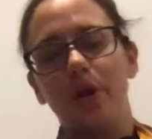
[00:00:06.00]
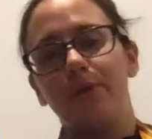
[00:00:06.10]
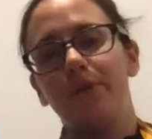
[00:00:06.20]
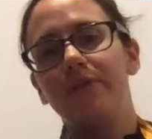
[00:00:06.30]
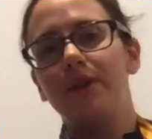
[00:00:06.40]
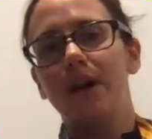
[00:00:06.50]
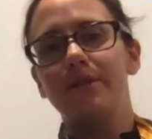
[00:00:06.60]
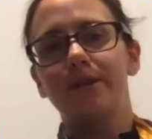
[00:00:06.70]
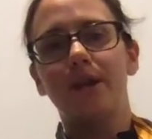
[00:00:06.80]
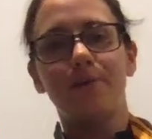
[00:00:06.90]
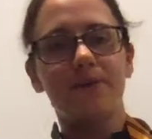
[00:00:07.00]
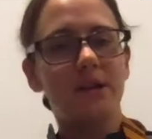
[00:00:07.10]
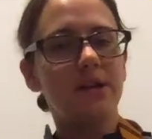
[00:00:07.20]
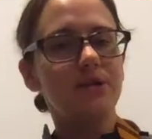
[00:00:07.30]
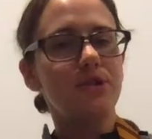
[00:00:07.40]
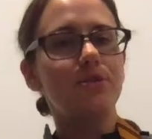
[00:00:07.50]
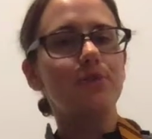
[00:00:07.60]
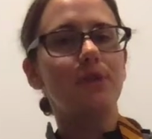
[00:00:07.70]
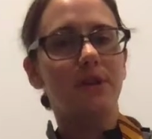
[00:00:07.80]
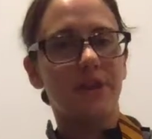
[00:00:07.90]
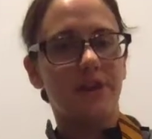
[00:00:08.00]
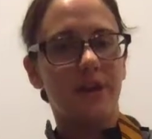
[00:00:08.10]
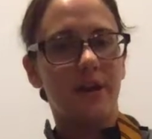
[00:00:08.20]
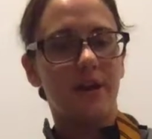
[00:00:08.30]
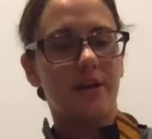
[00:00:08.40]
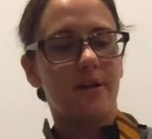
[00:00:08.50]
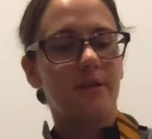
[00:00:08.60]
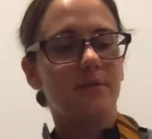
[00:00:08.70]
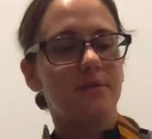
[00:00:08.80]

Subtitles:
I will give you guys a couple seconds to get there.